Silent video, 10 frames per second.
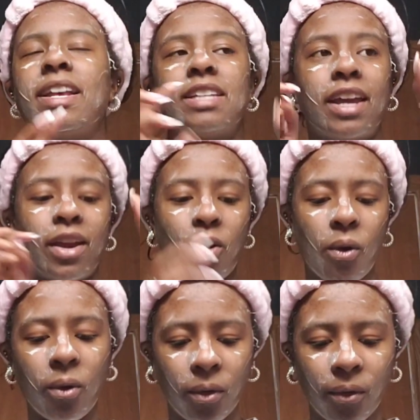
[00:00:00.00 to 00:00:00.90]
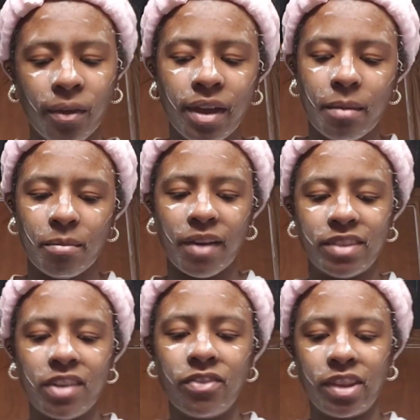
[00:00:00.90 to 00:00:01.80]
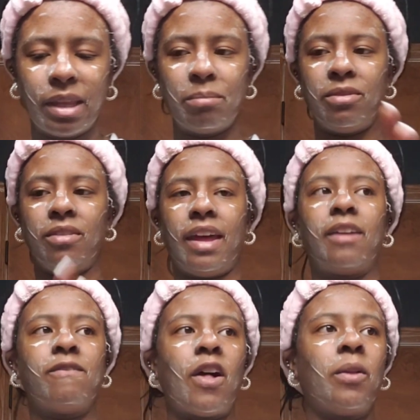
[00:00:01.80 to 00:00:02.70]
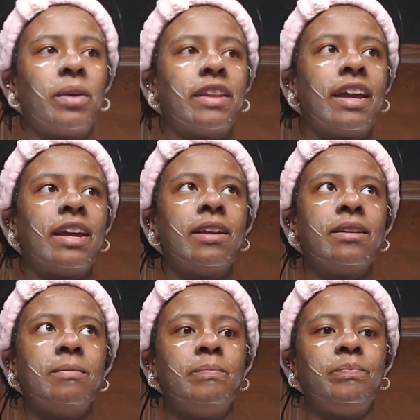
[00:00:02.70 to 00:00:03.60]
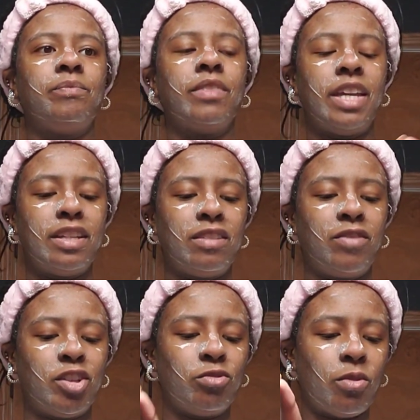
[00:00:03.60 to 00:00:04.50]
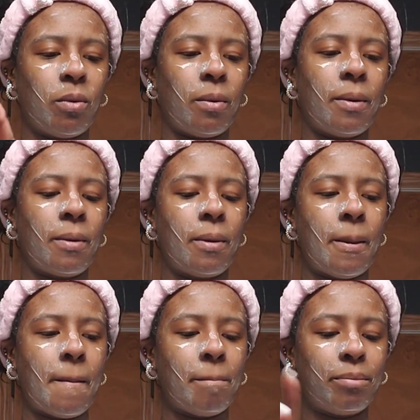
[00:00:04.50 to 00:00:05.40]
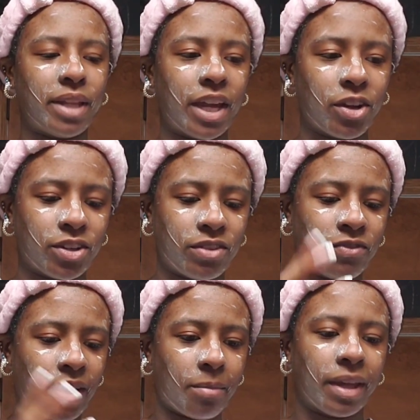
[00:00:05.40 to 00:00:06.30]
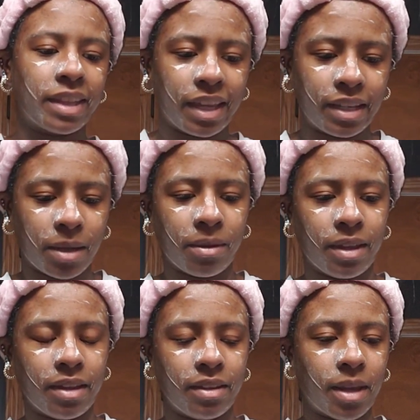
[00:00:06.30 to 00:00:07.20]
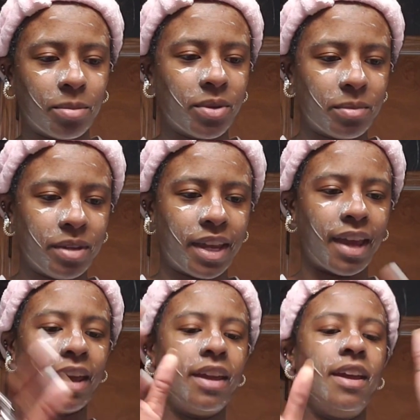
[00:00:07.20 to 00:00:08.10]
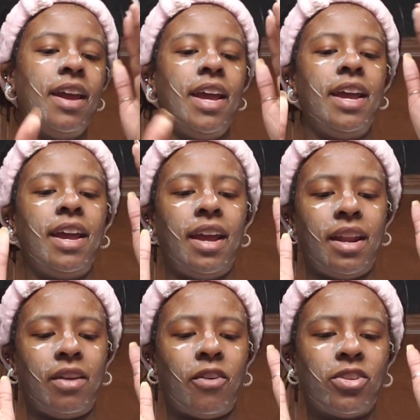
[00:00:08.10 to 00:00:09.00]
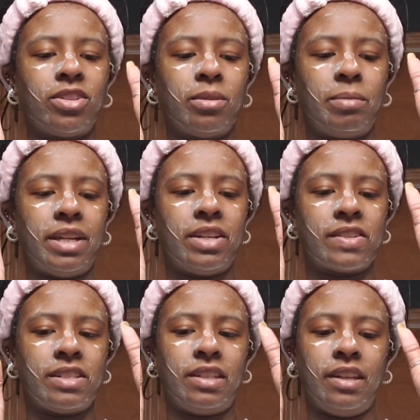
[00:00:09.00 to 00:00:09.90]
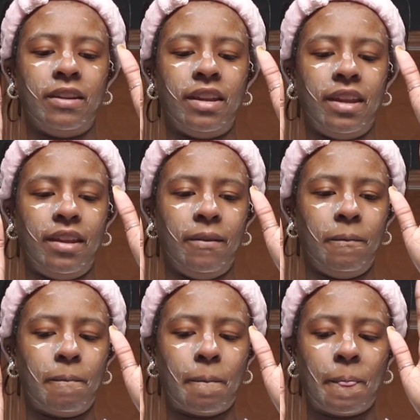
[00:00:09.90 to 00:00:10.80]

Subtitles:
a whole, but I've definitely been like following like individual players from like the WNBA, and I've also been interested in